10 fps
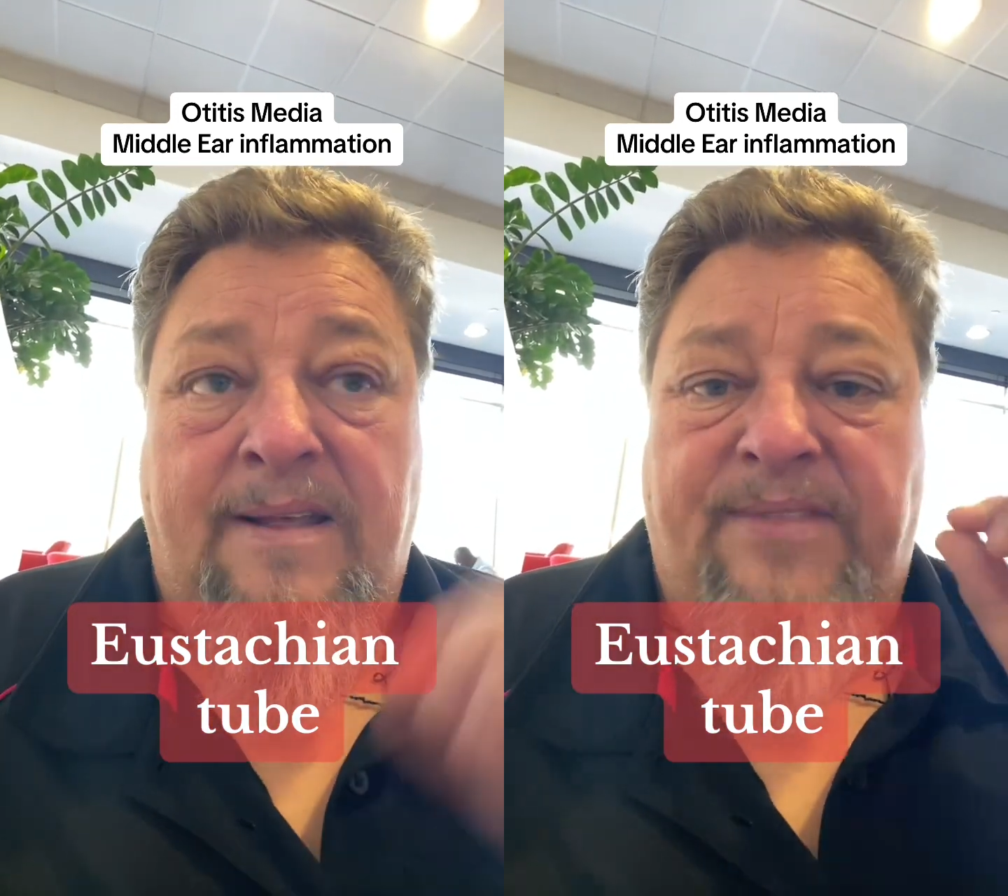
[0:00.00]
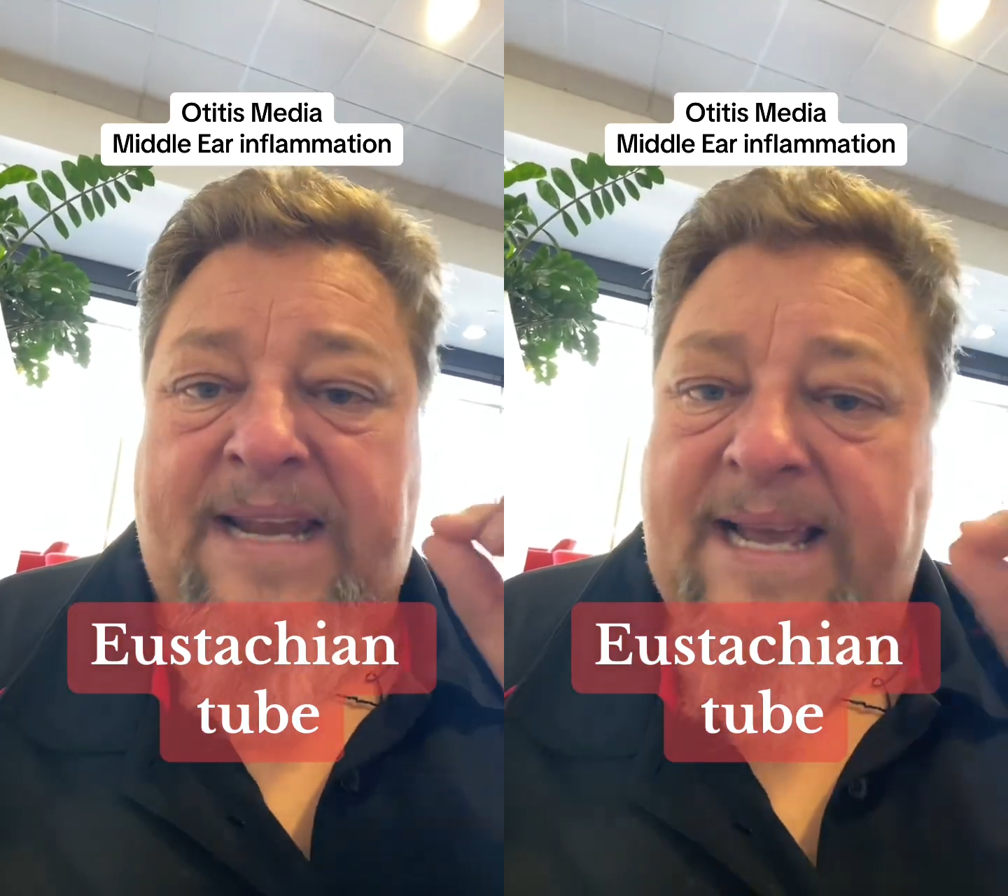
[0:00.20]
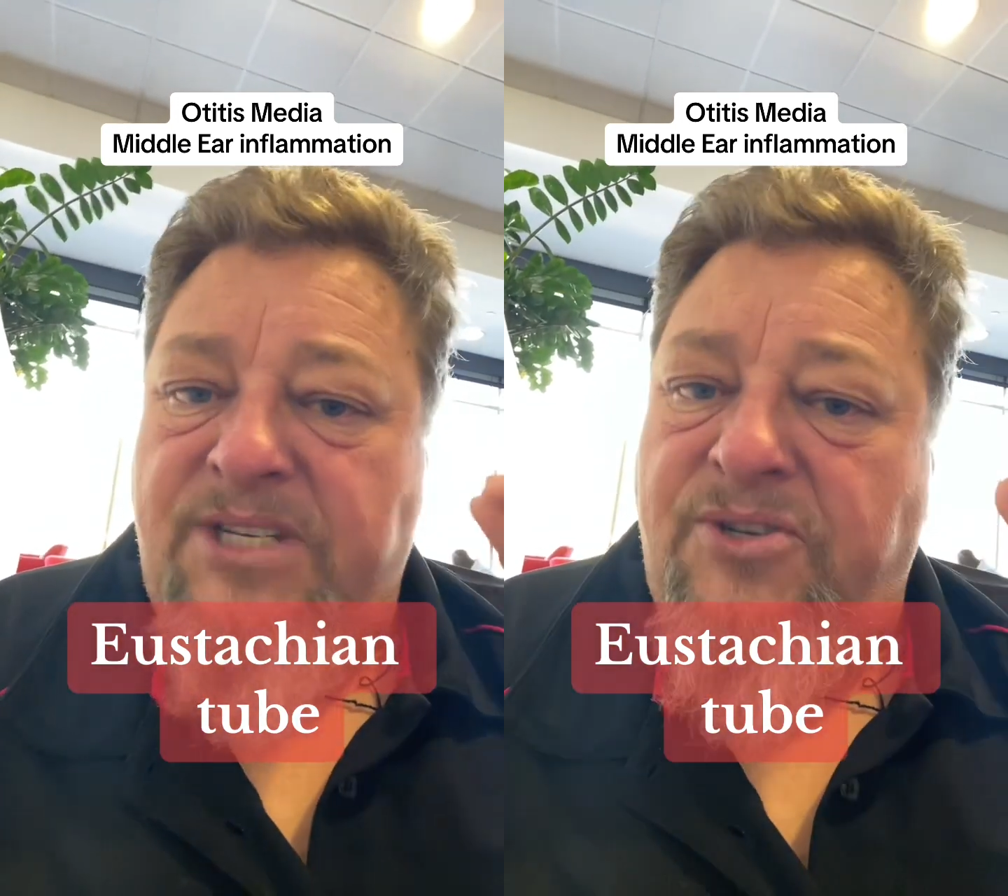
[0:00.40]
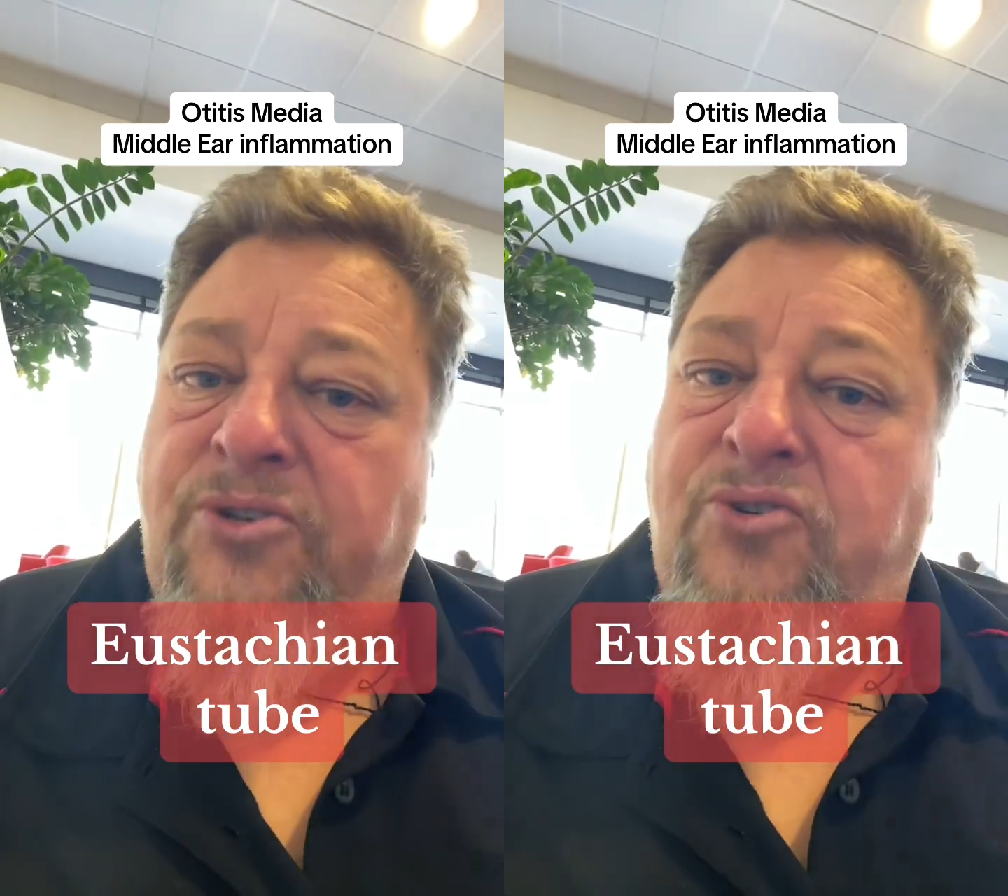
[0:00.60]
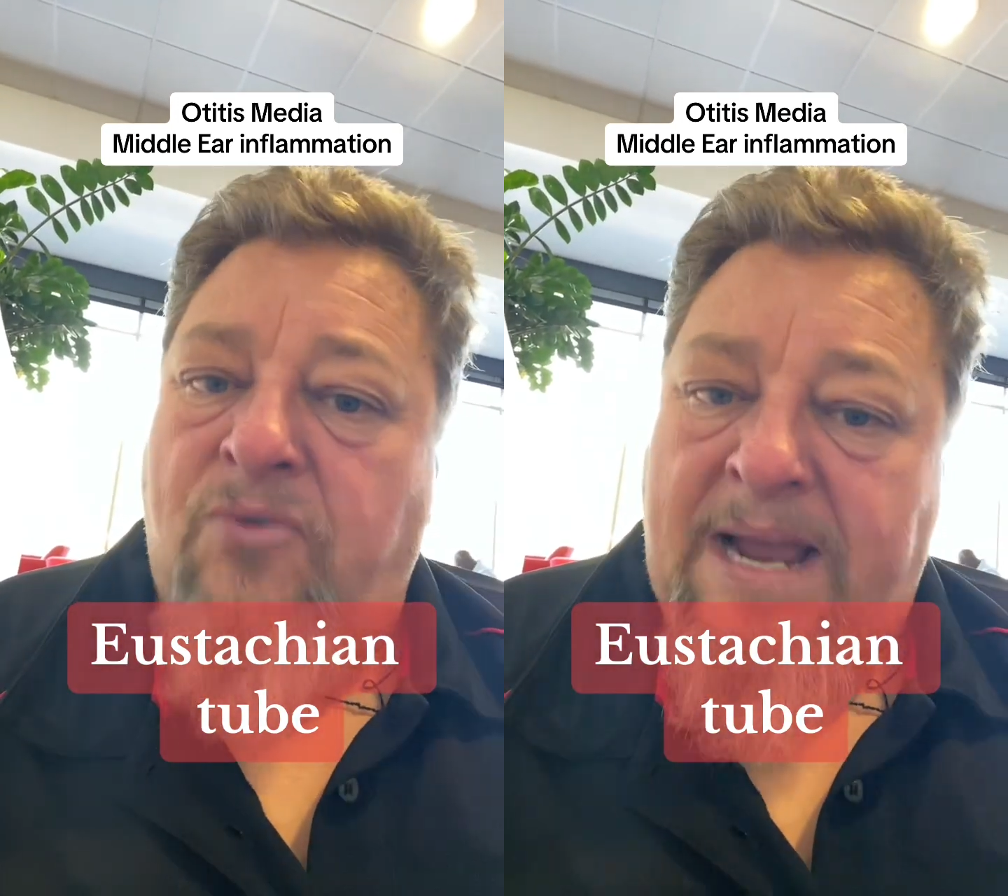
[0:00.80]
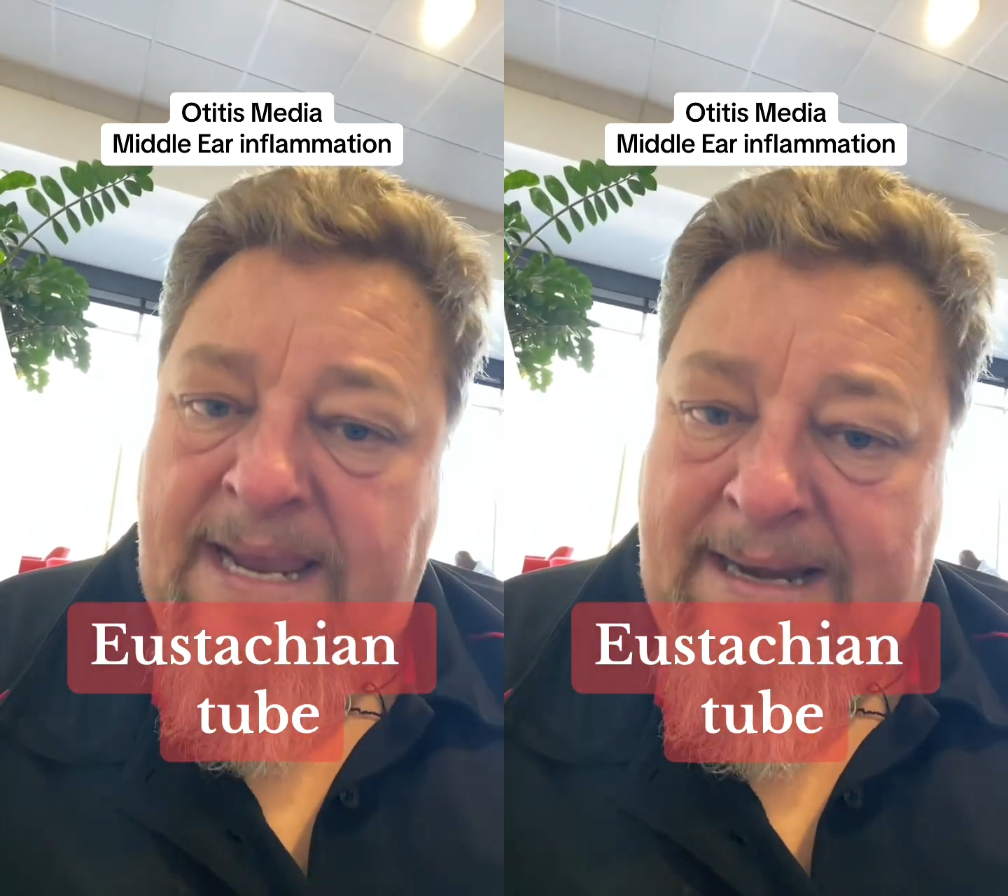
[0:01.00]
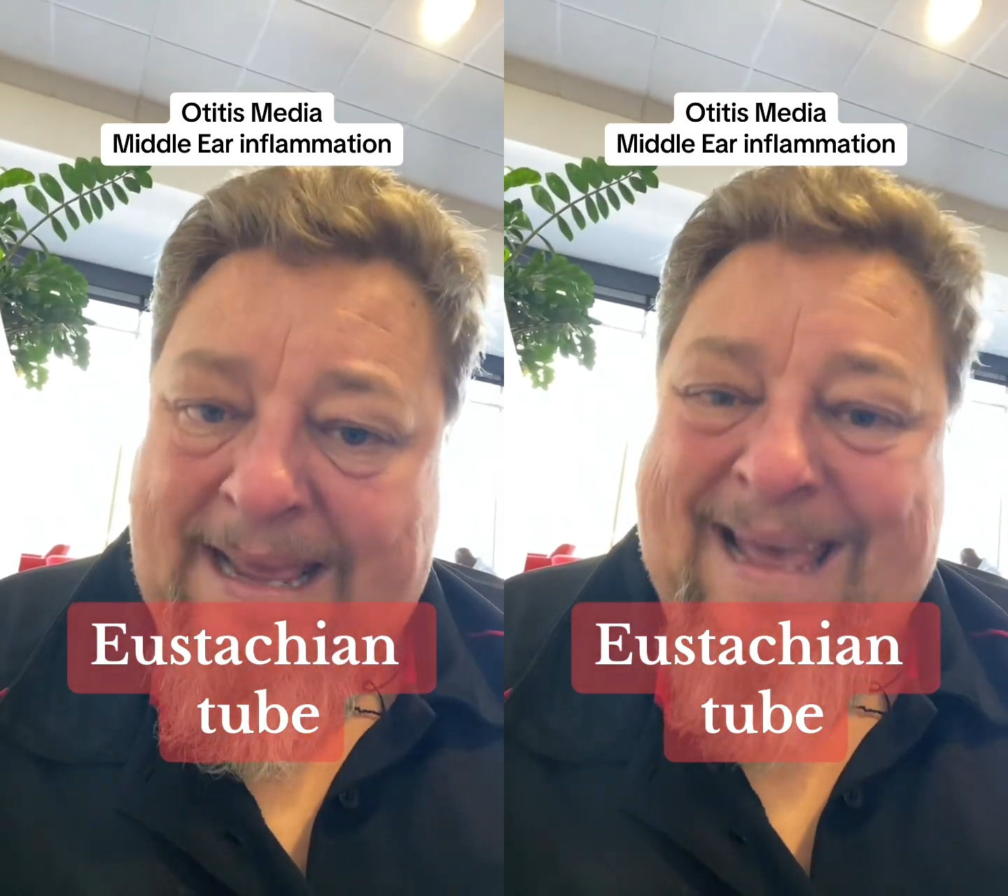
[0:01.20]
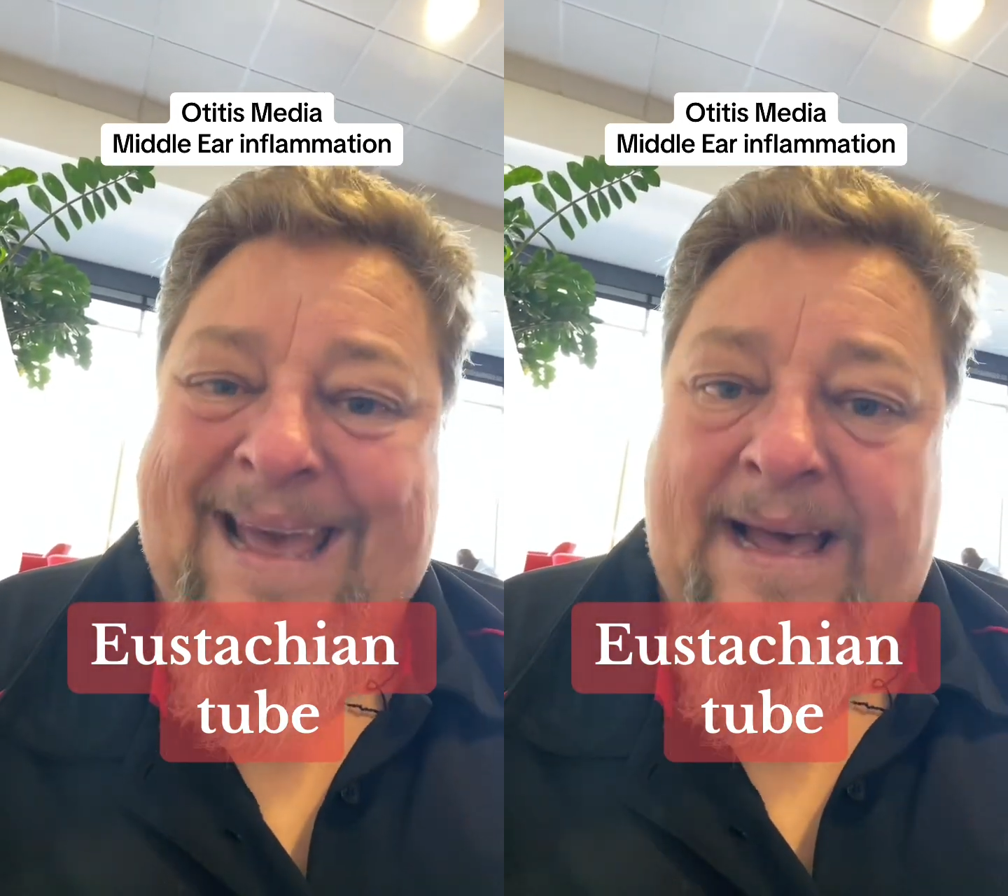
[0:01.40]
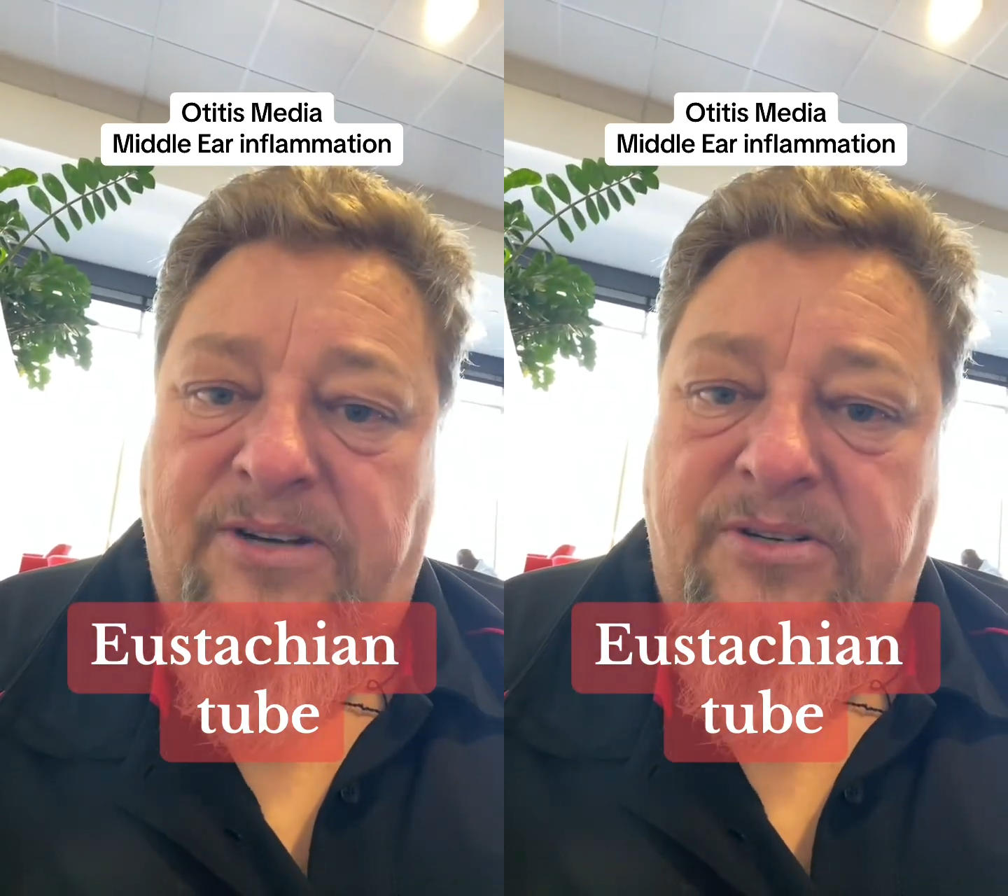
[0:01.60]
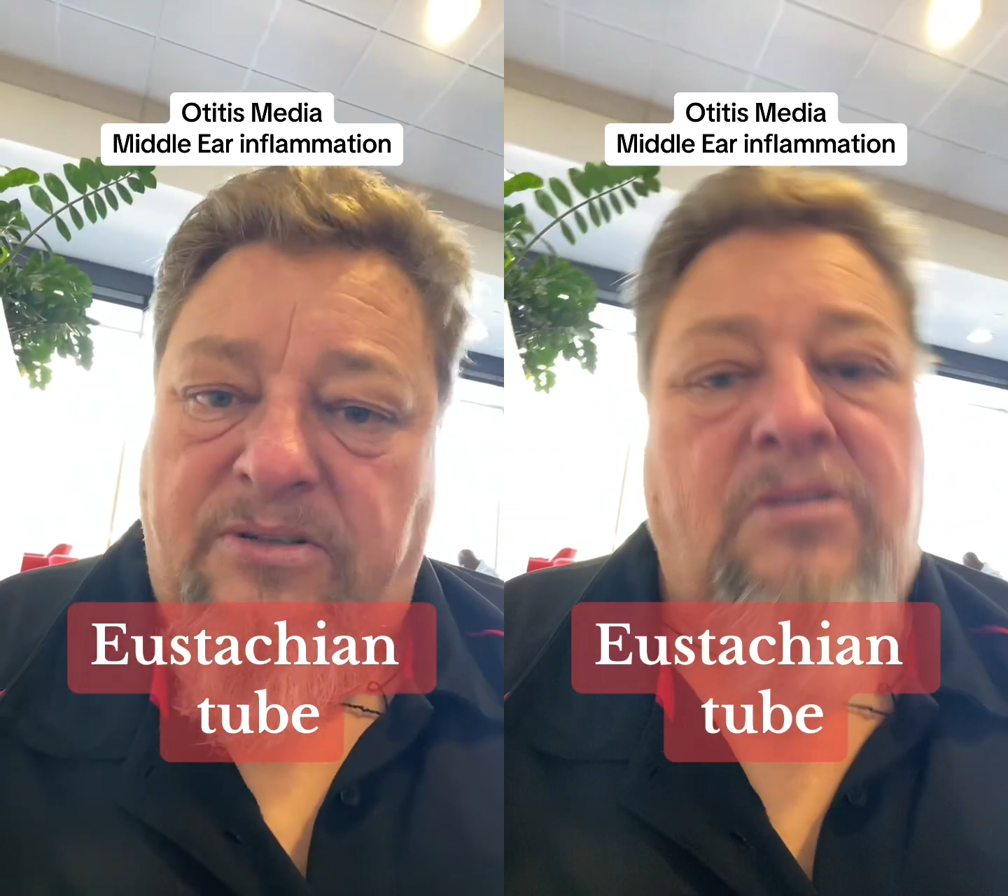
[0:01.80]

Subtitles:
that has to drain out